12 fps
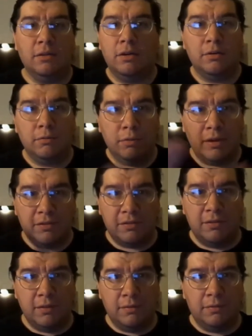and all the
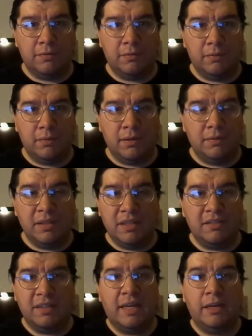rest of, of
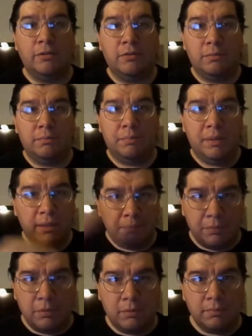the entire
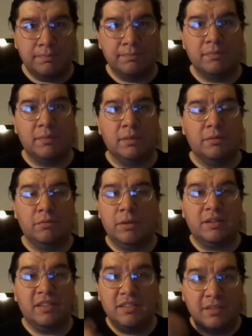people
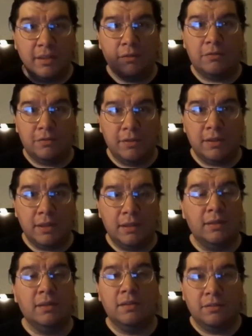throughout the entire
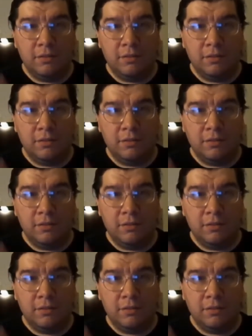city.